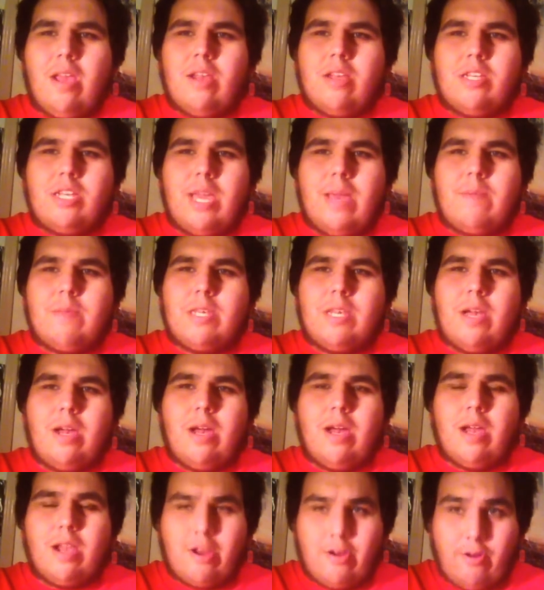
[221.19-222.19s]
James
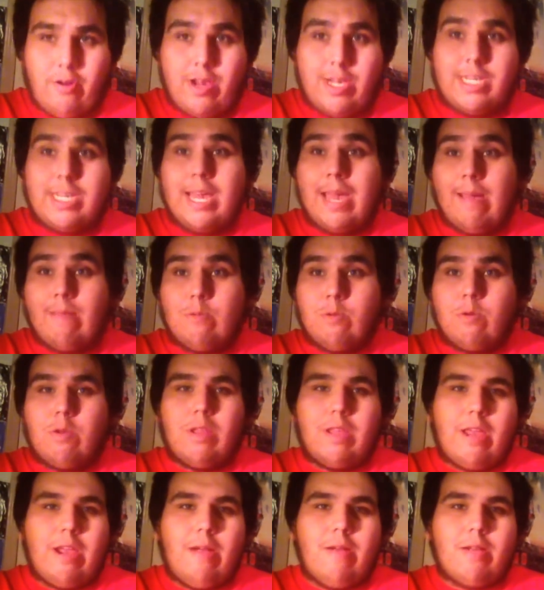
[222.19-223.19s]
Hunt, Chris
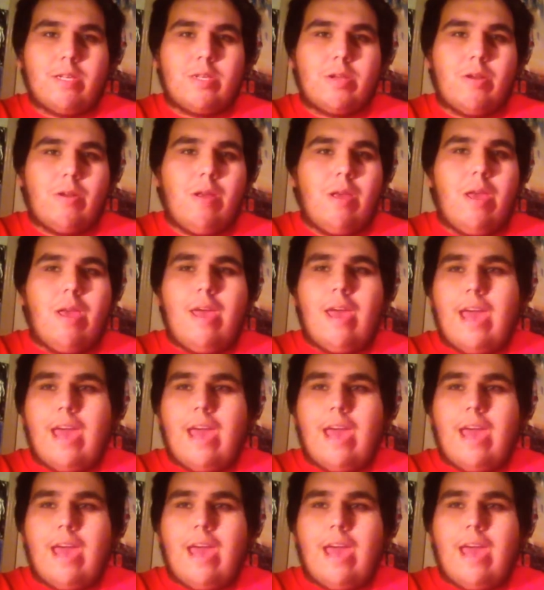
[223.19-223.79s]
Hemsworth character,